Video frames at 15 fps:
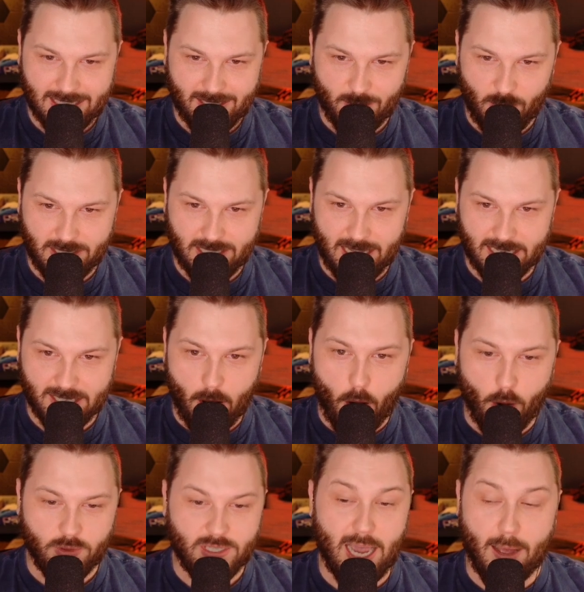what's this?
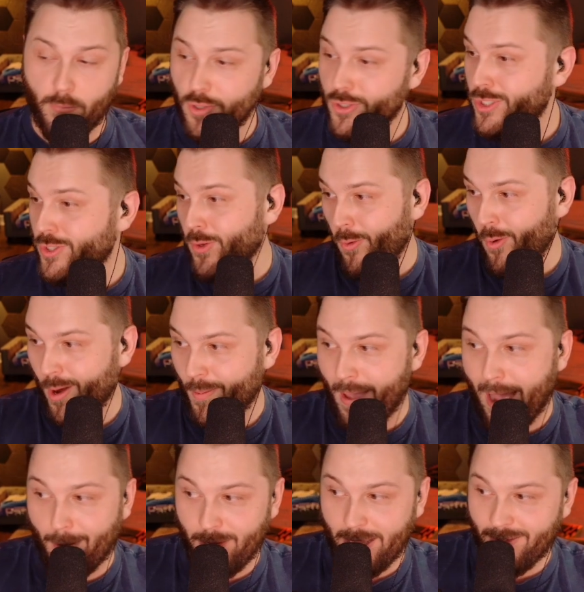Oh, Tumbril Storm.
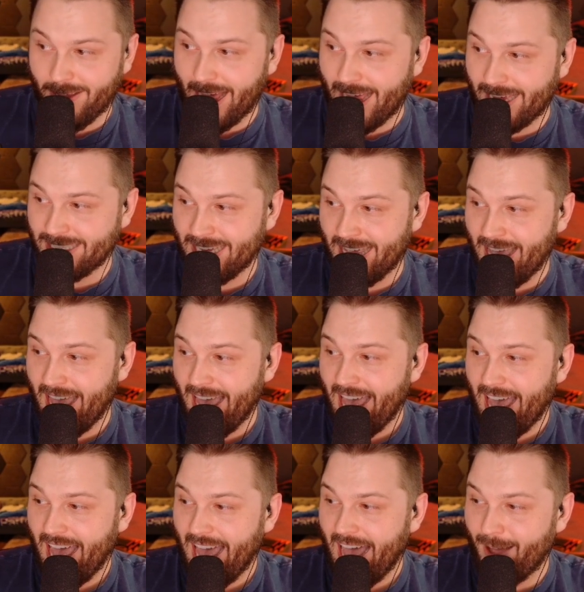How many of you guys
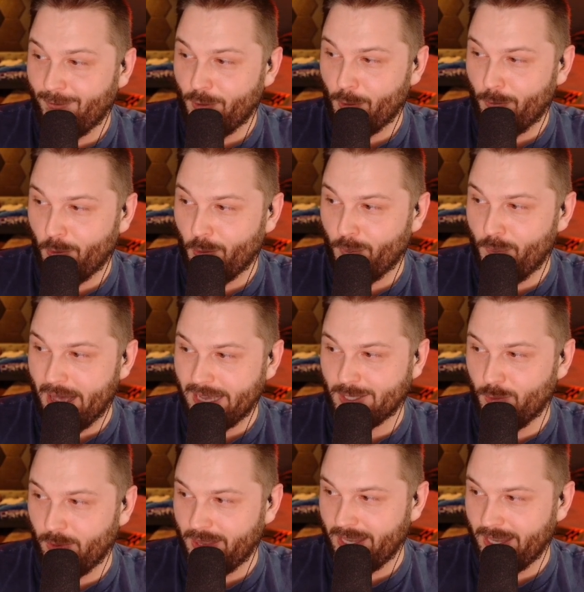have messed with the